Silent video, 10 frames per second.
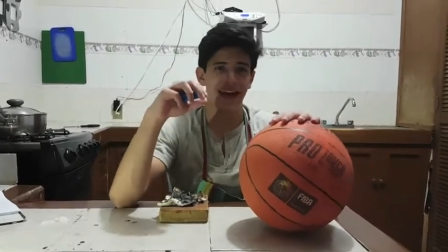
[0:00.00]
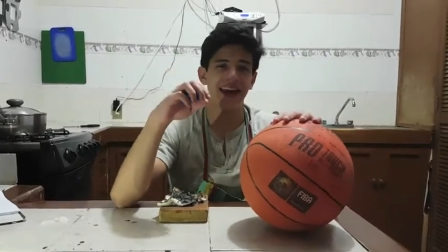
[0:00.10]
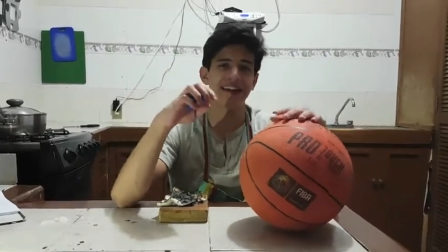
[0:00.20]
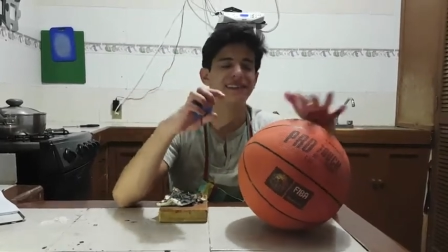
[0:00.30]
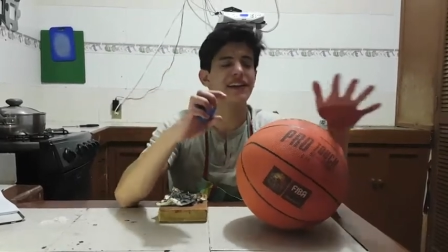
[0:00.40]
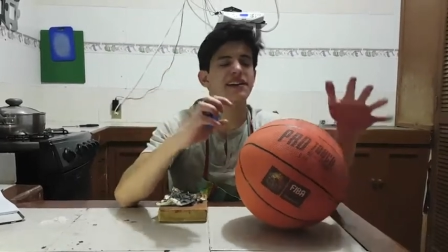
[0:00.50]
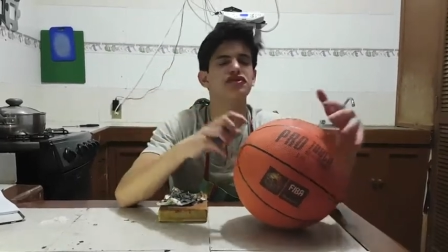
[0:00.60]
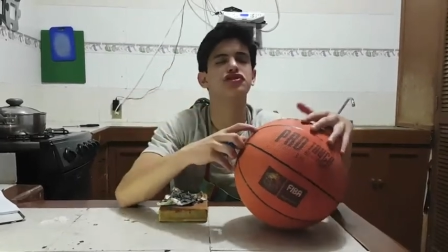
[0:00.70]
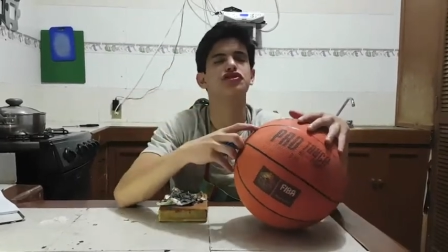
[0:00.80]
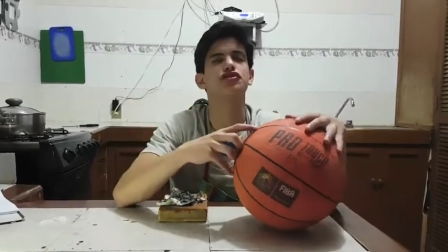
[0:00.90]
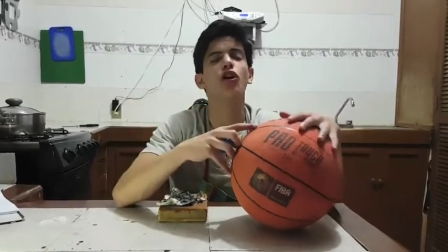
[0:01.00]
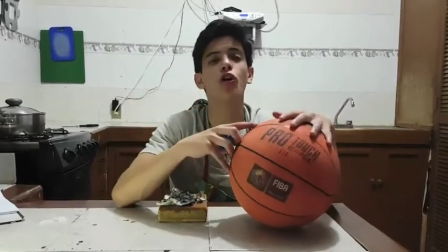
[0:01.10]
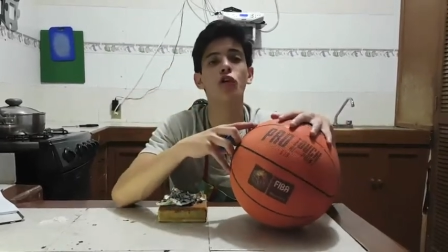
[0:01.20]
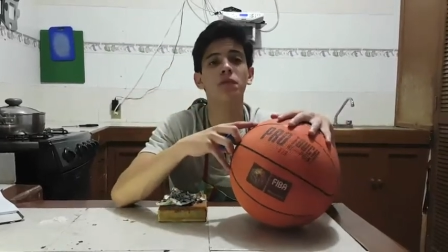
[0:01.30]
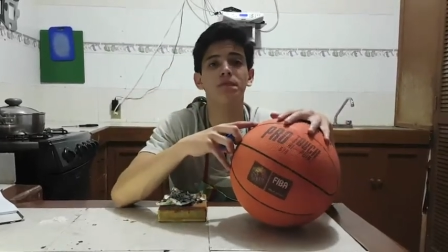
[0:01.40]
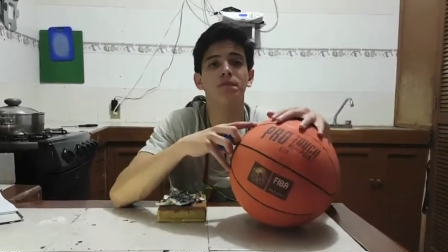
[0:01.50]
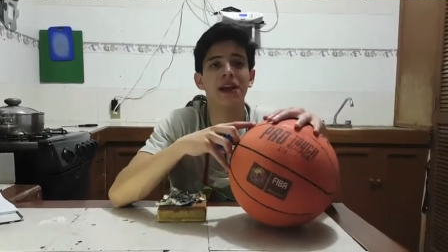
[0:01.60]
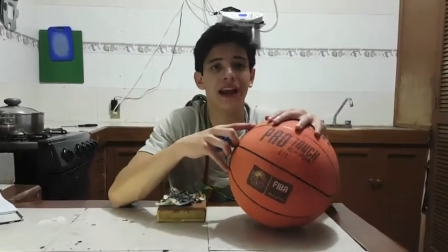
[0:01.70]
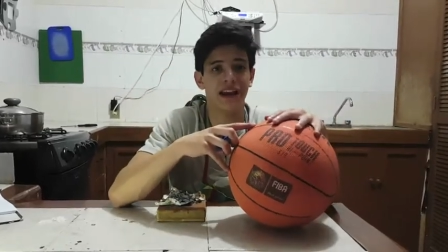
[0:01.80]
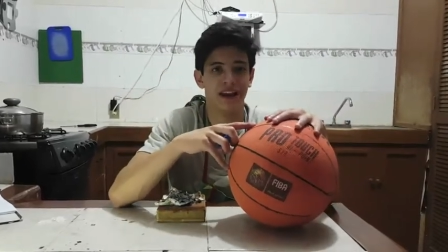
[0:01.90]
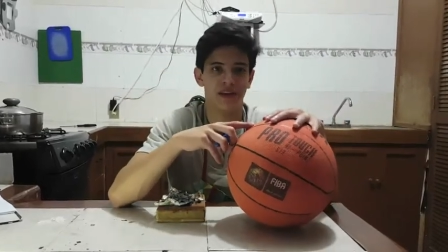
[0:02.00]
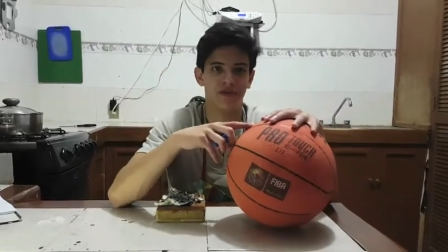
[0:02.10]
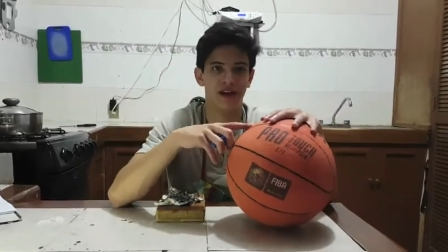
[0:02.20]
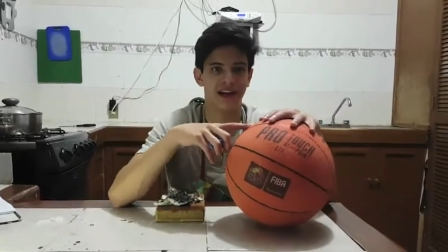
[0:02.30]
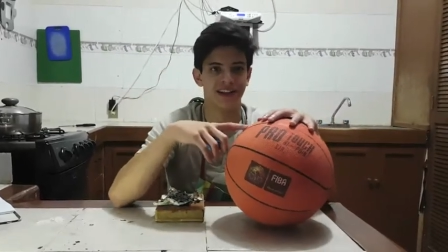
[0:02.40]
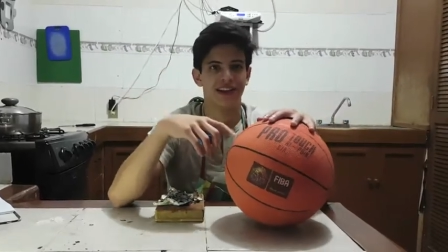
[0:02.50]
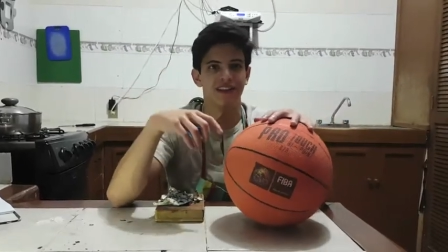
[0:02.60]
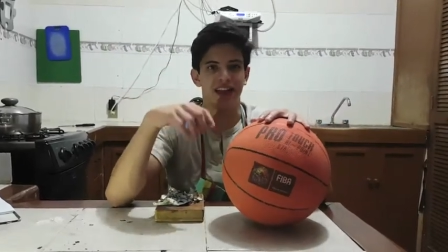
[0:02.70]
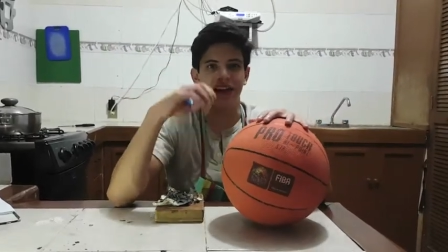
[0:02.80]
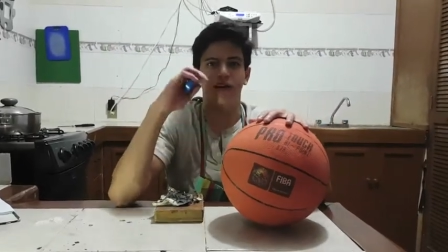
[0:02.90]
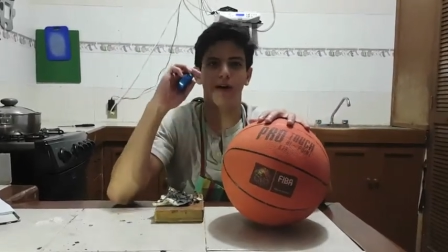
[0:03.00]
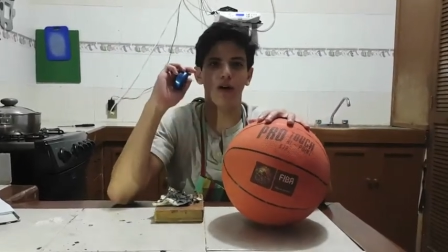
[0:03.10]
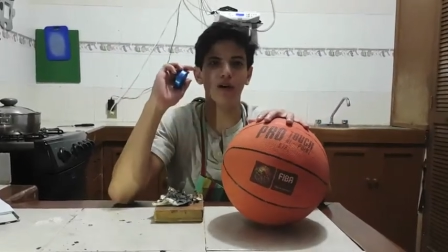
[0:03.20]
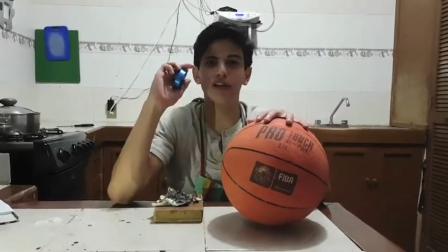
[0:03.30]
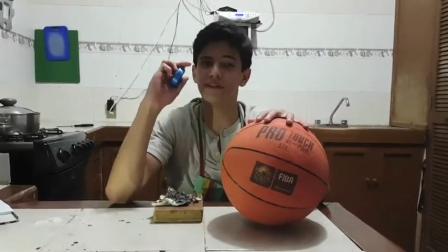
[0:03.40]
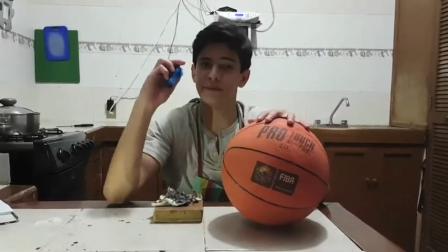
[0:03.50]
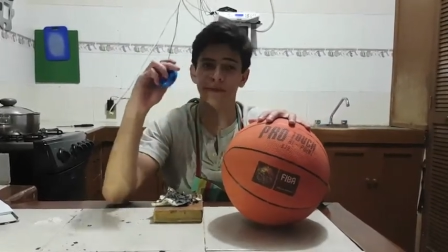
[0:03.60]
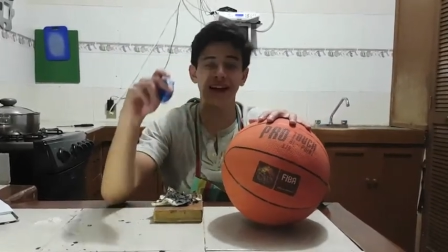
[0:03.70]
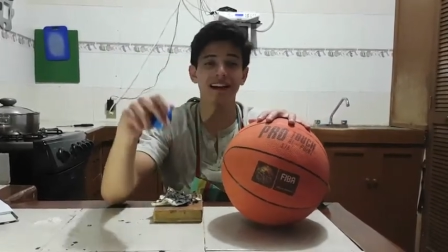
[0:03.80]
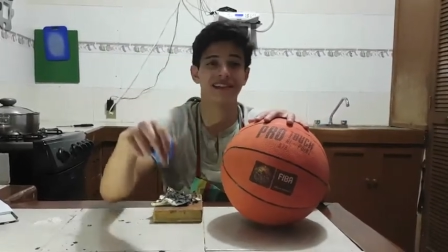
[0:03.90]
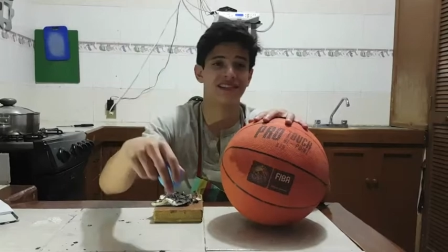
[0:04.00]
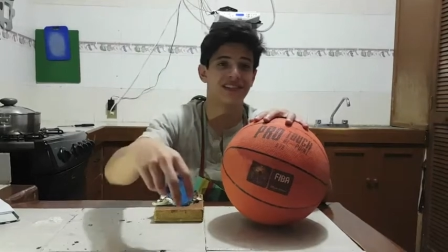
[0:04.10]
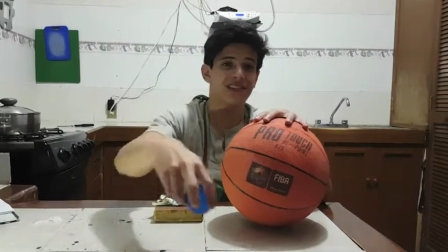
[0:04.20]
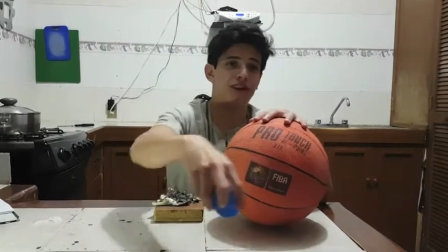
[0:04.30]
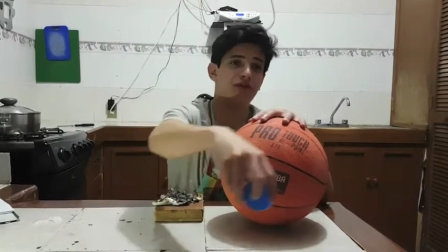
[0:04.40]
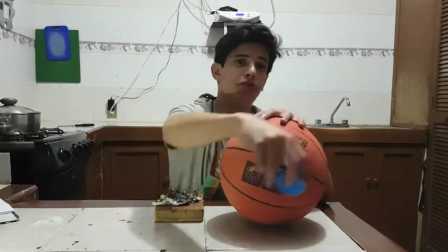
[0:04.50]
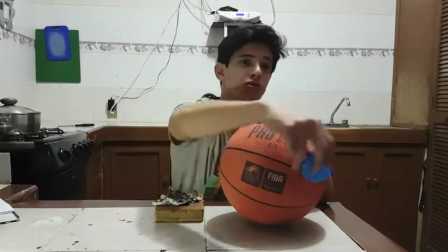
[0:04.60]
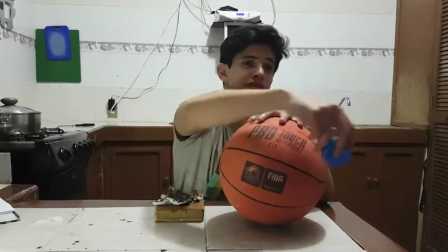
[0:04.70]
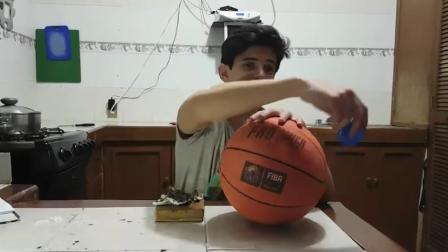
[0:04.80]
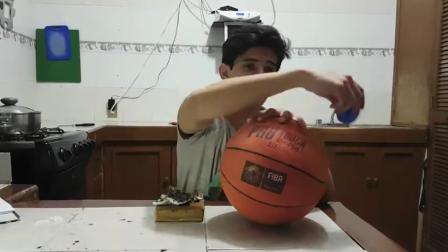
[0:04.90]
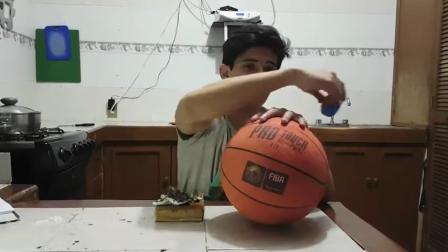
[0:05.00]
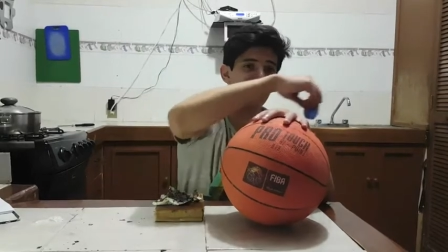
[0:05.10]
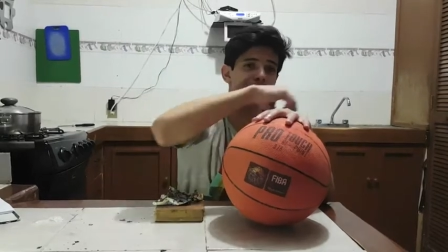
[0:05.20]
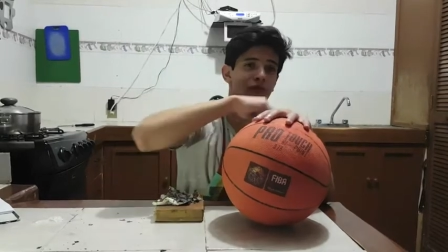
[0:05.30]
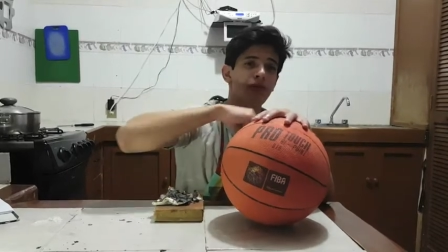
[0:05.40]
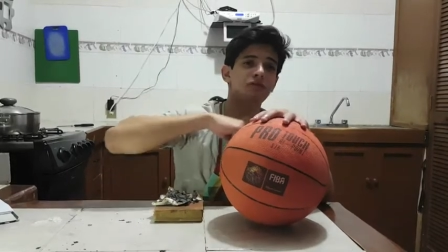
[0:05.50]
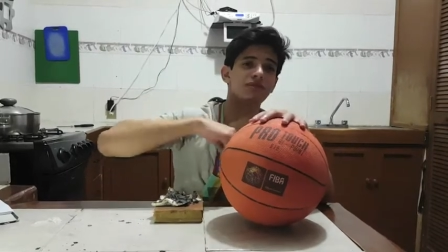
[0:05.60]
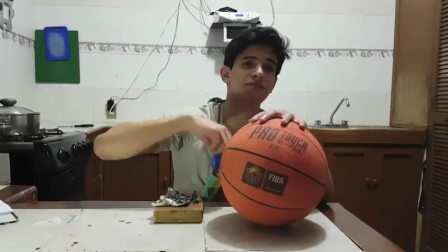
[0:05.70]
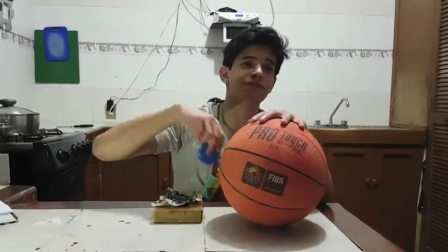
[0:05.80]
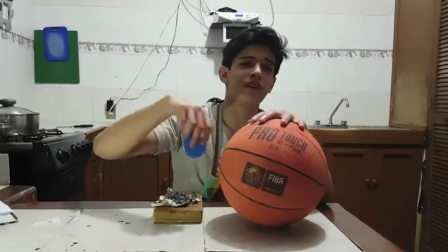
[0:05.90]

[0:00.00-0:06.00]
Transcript: It is so big, in fact, that all of the planets rotate around it.